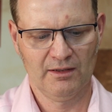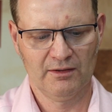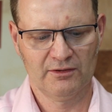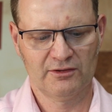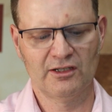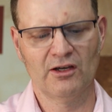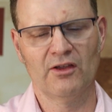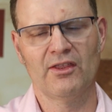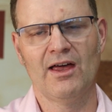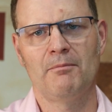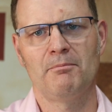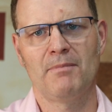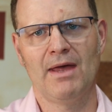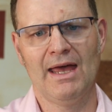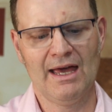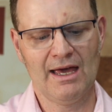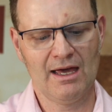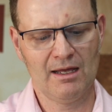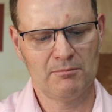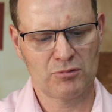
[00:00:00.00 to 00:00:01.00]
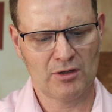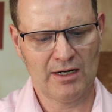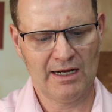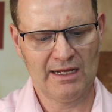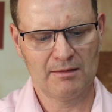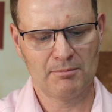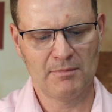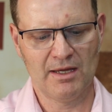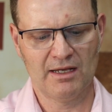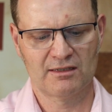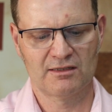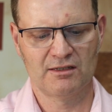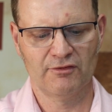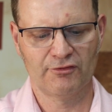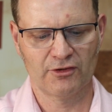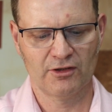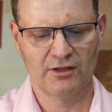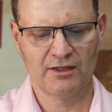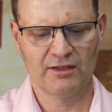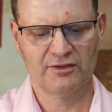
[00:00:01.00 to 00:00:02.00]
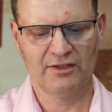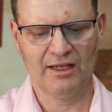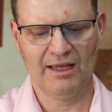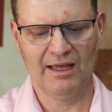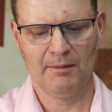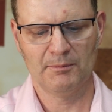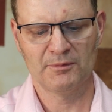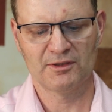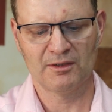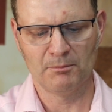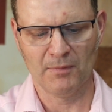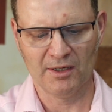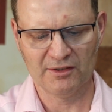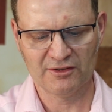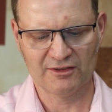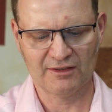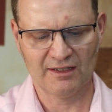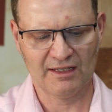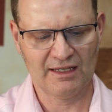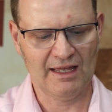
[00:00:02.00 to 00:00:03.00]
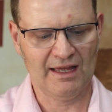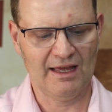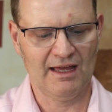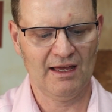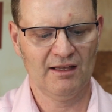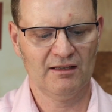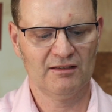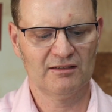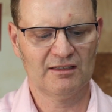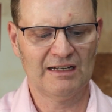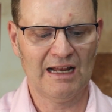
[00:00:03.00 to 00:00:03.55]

Still, that bad break meant deferred exams and months in a cast,